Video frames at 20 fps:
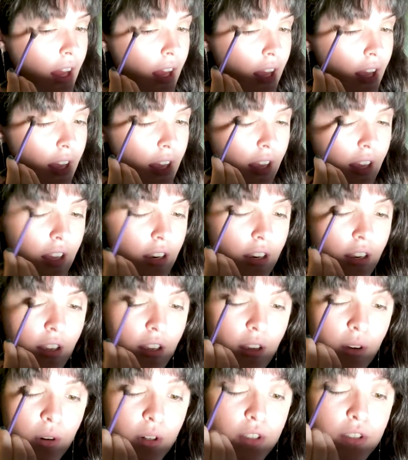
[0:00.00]
and
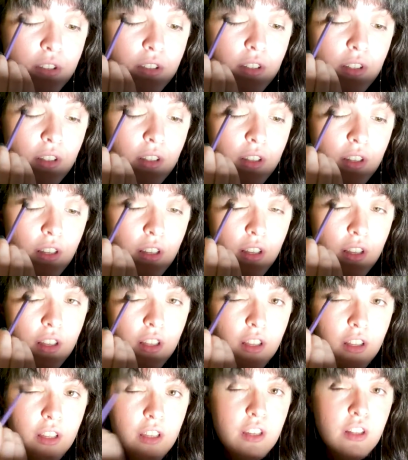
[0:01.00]
it was
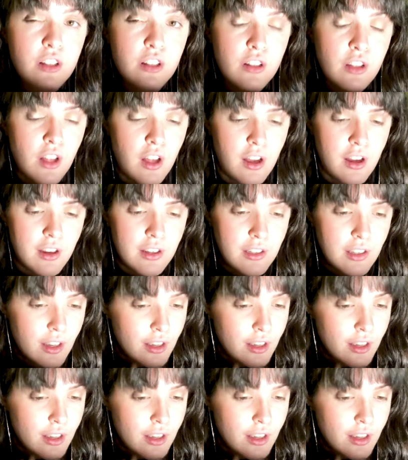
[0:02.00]
like a lot.